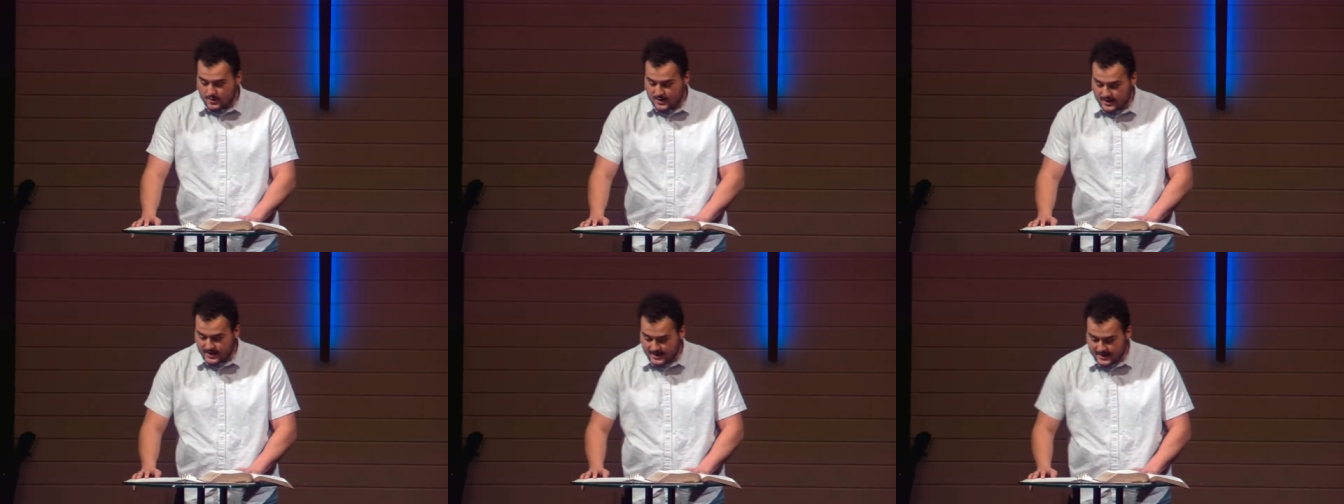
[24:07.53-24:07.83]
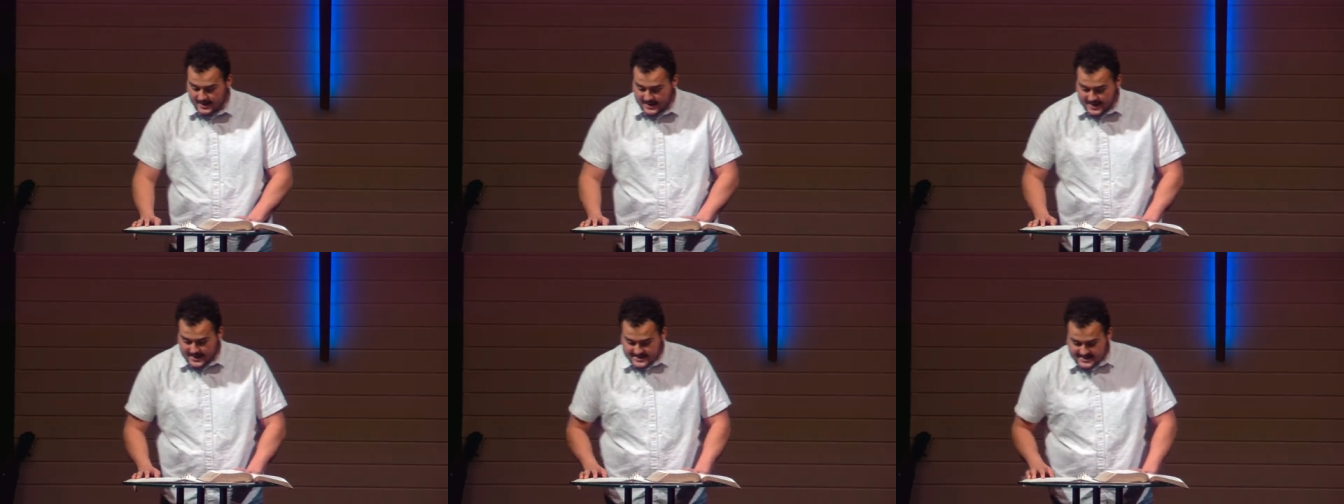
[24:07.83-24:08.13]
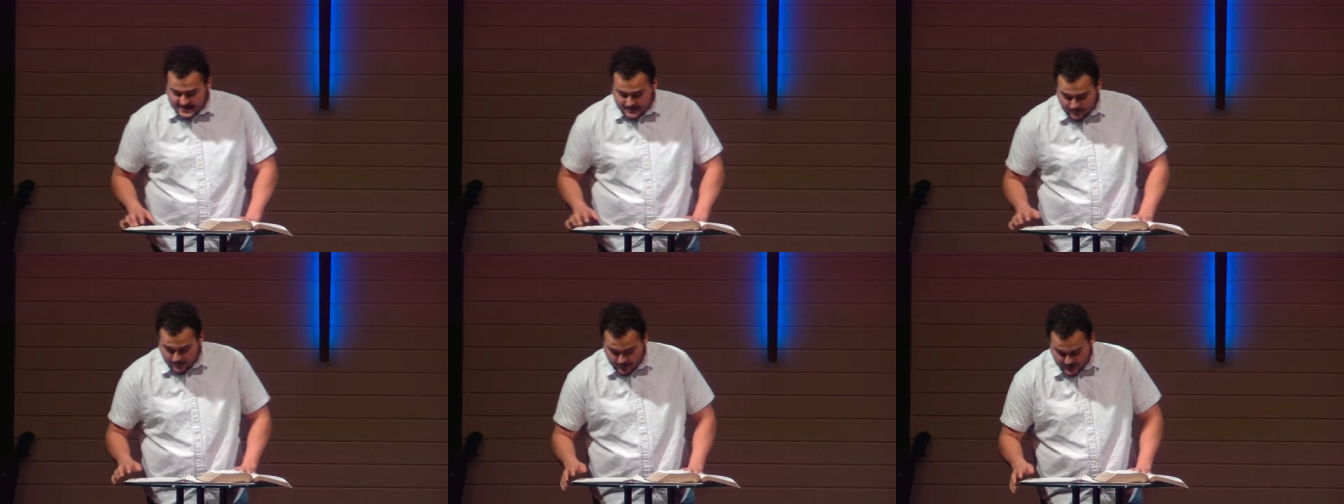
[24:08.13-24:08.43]
And, and
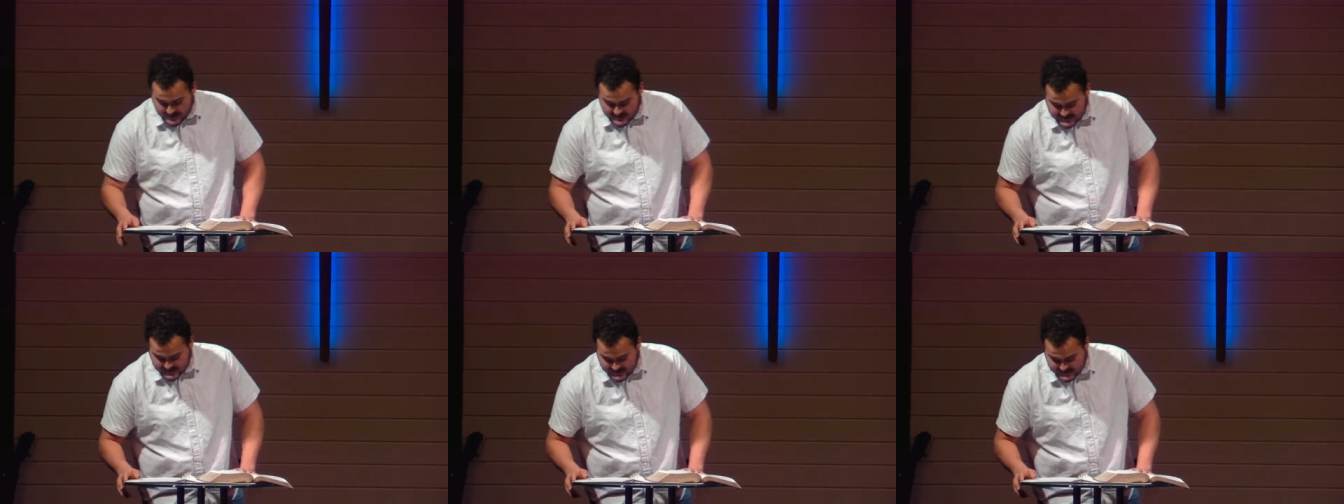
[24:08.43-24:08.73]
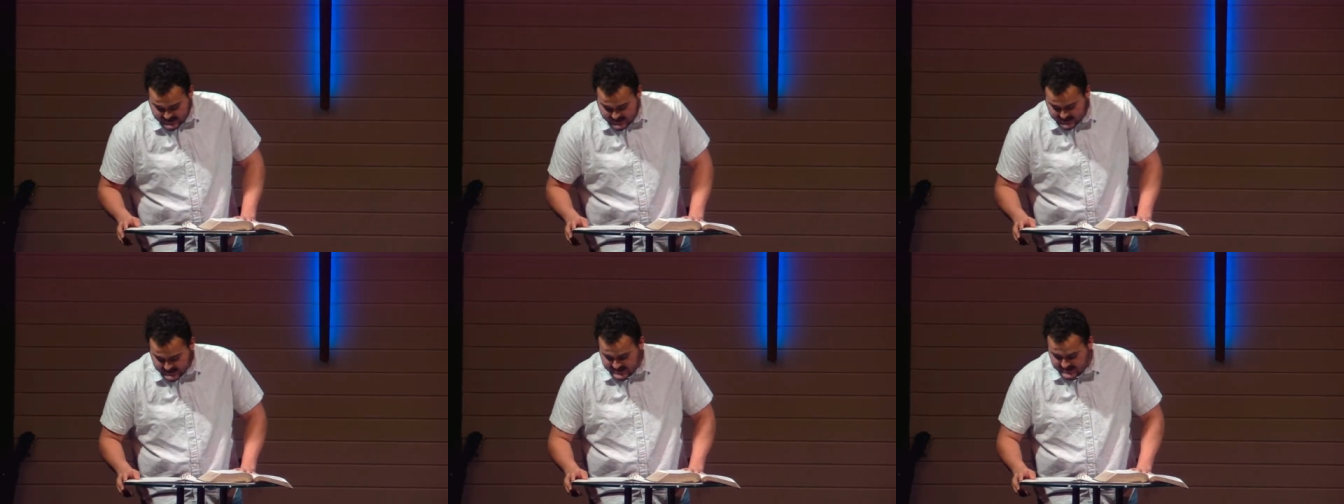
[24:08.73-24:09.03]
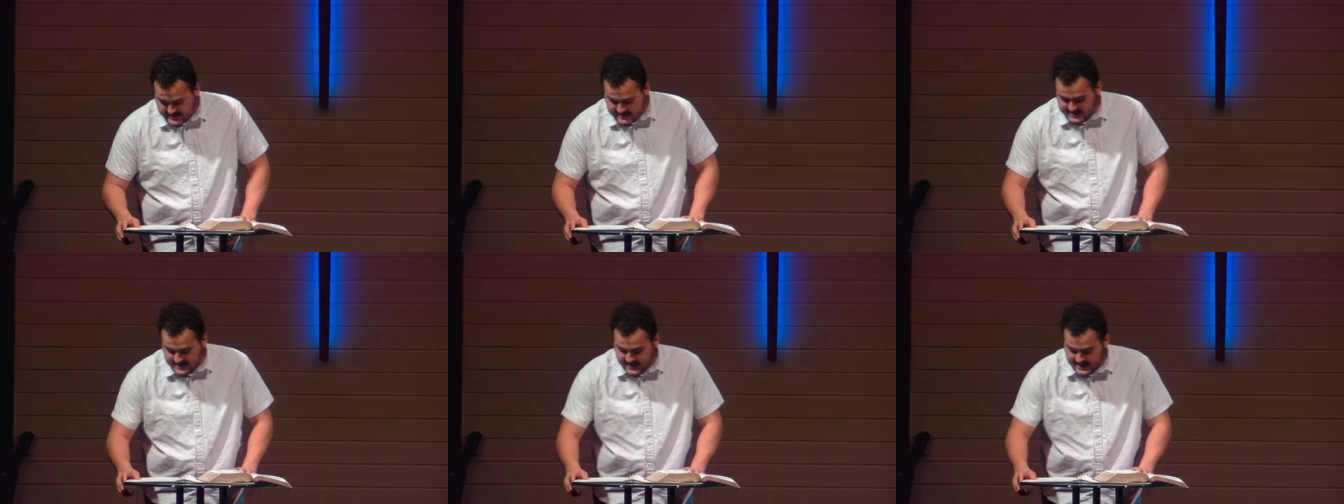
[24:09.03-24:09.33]
Stephen Furtick says this
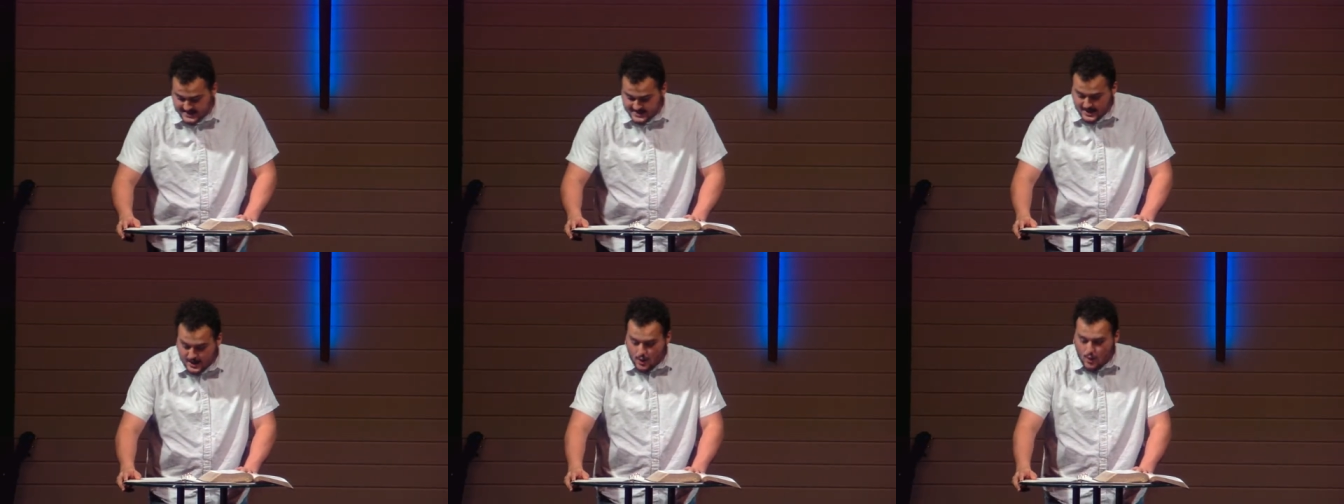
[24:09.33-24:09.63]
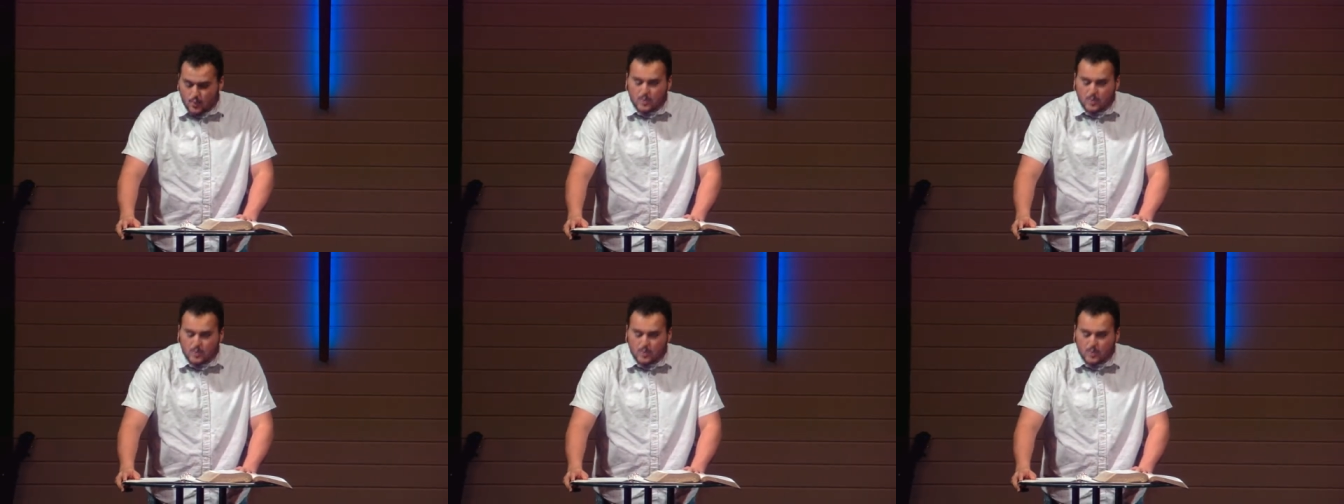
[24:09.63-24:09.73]
He says,